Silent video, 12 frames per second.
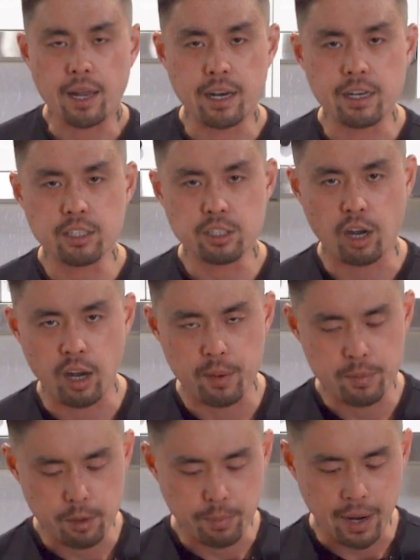At any
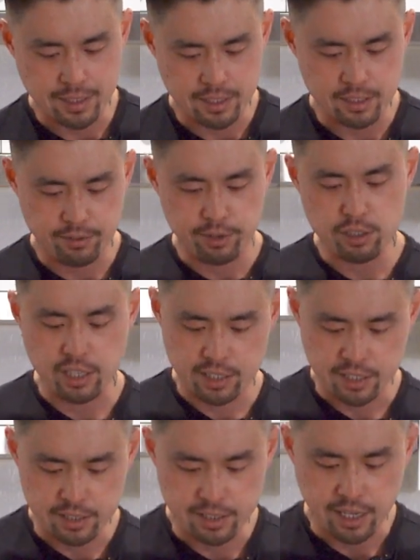time your pasta feels
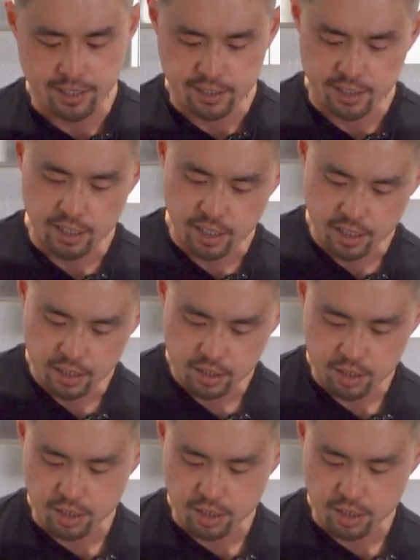like it starts sticking,